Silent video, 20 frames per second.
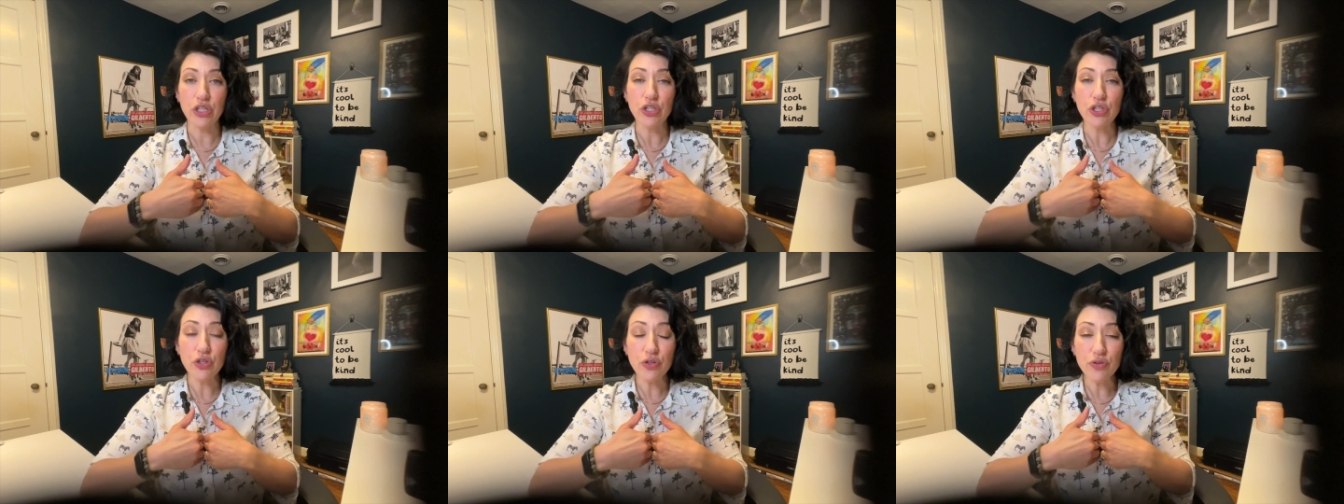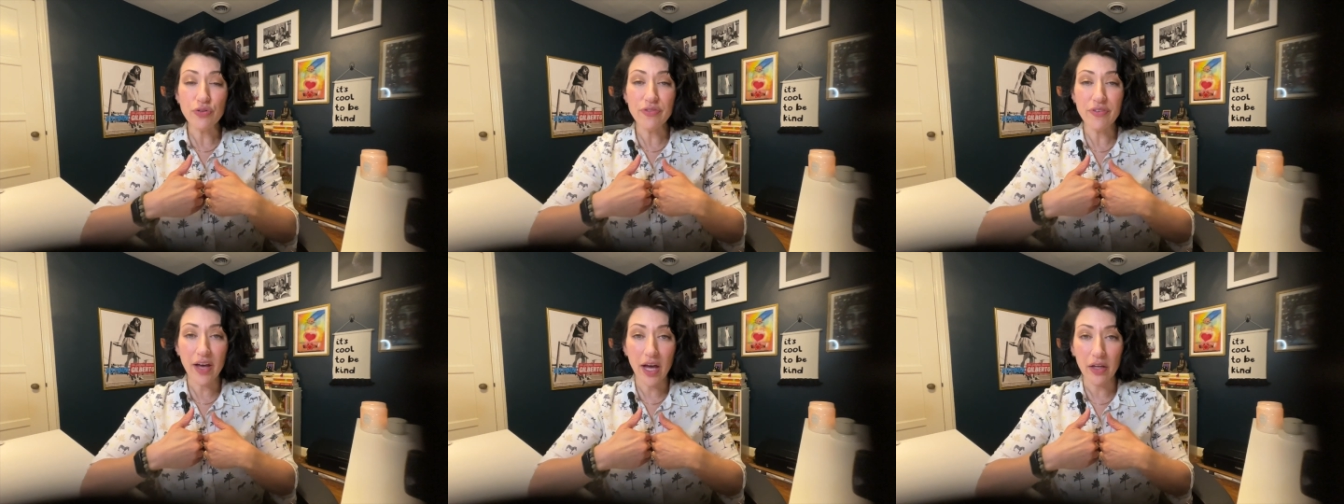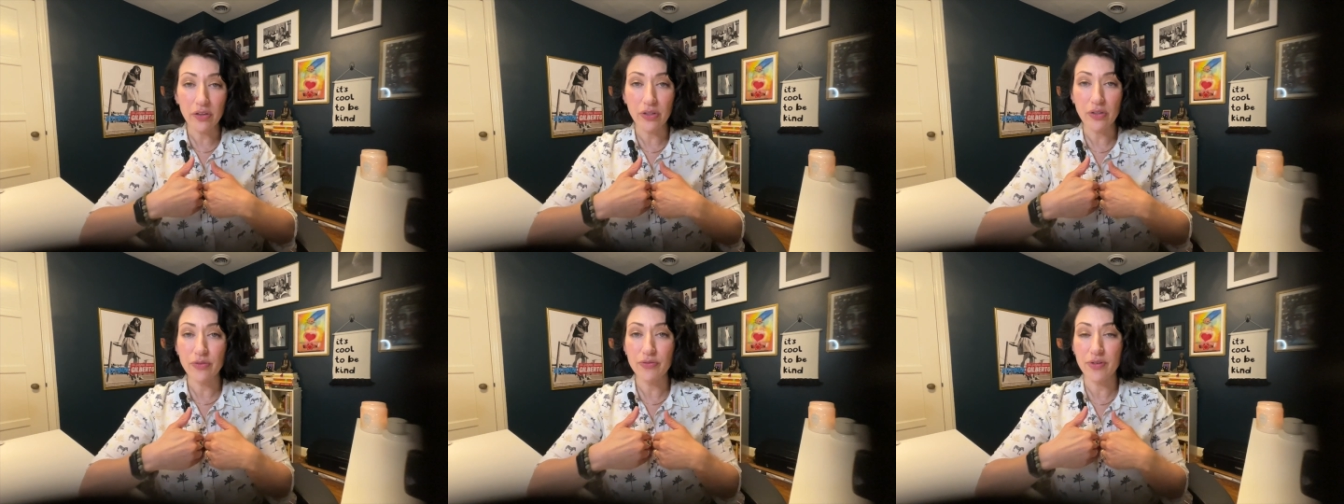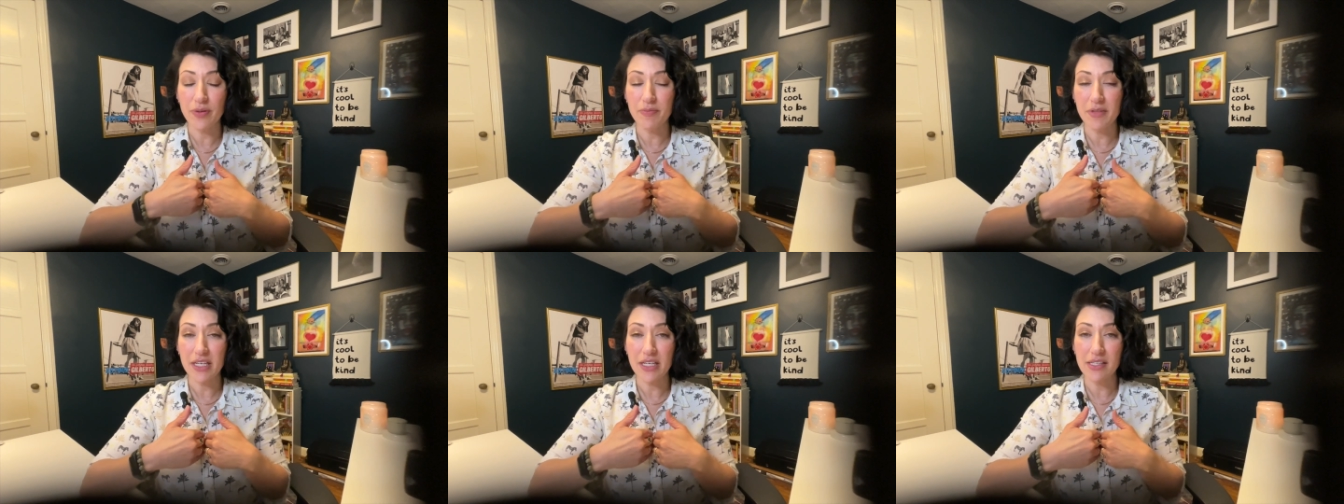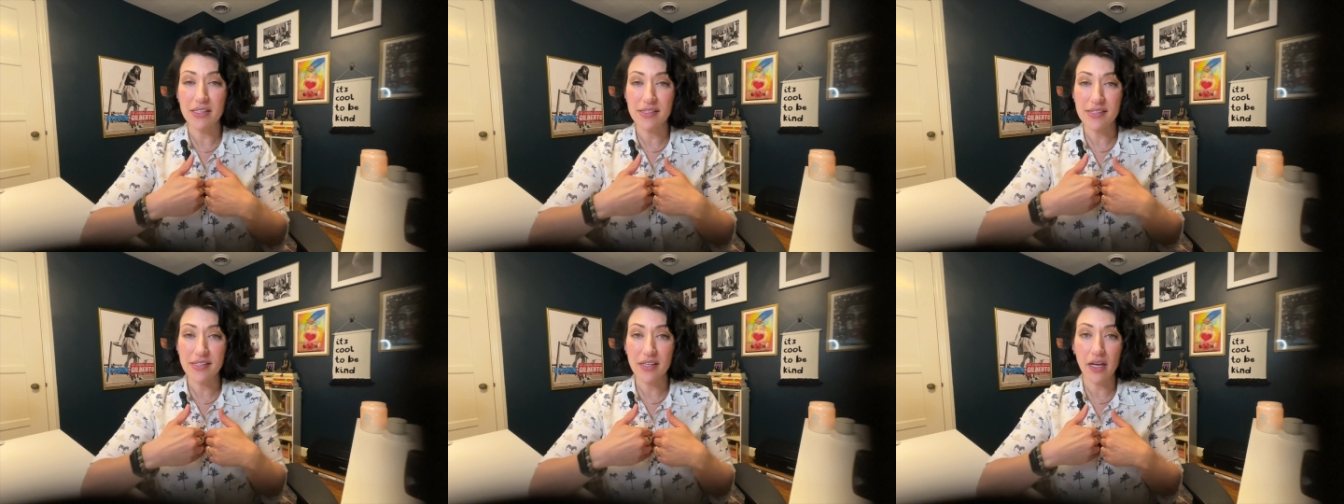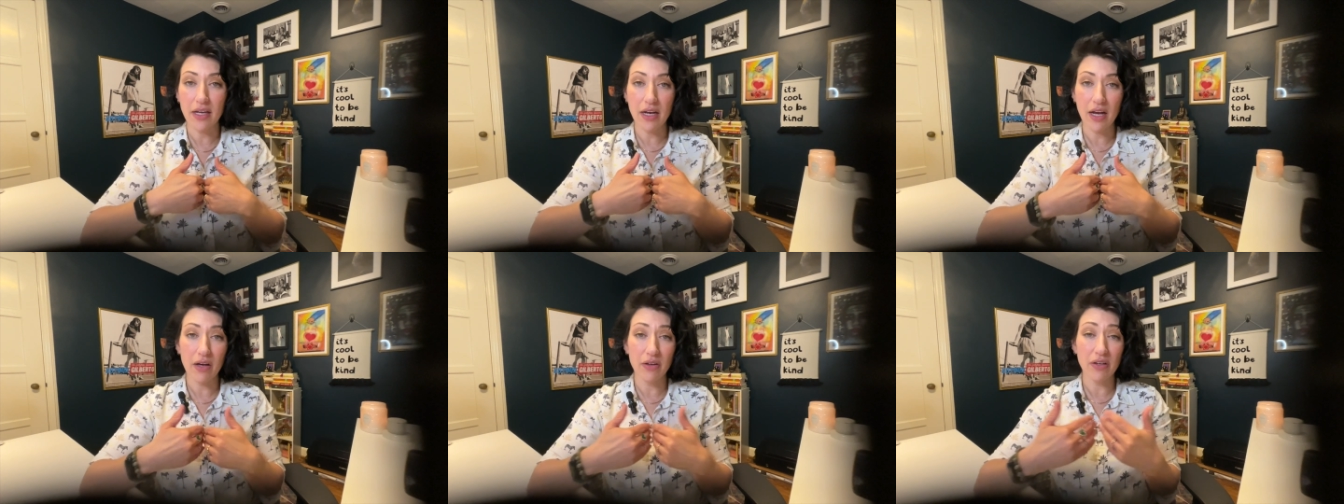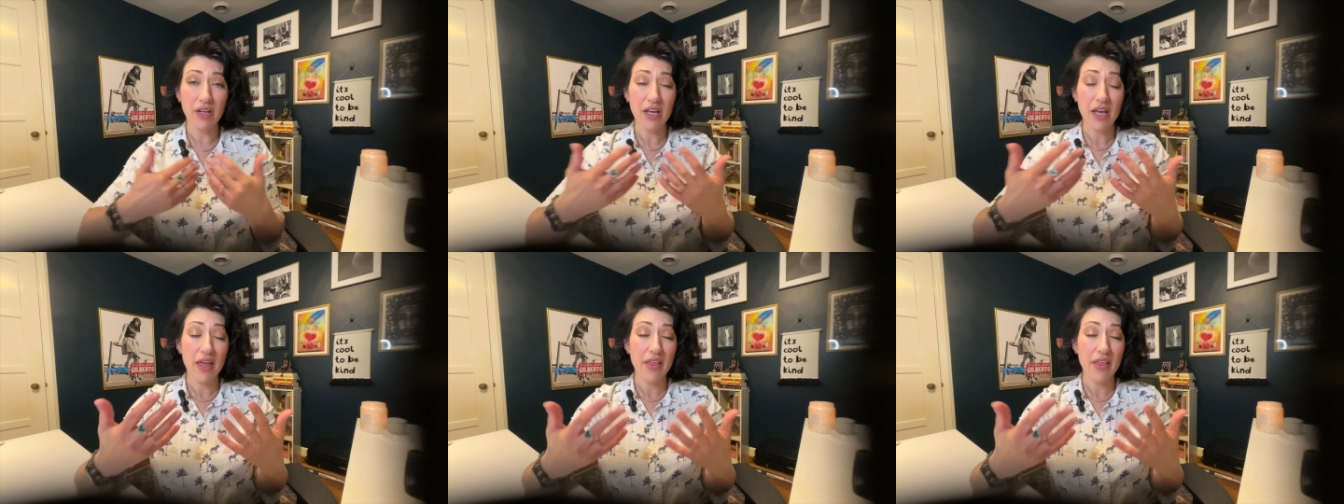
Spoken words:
you value from the inside out.